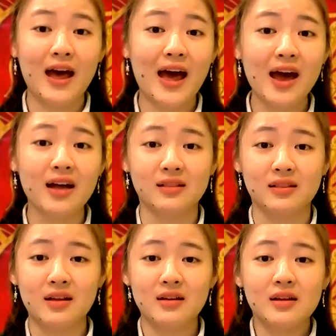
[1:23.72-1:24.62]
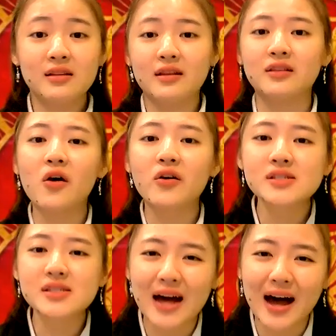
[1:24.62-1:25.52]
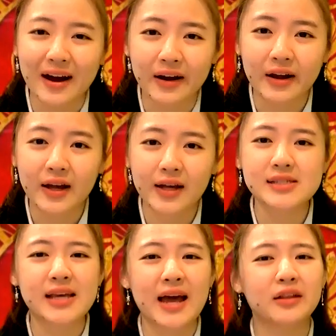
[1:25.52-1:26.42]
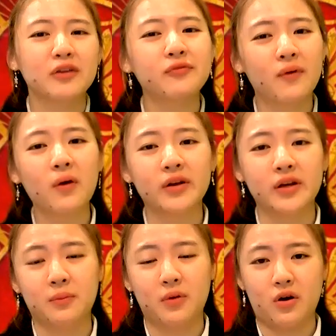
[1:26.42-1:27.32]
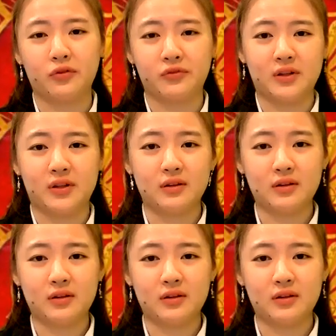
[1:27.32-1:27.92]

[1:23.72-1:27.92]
And that our sky is getting foggy more often?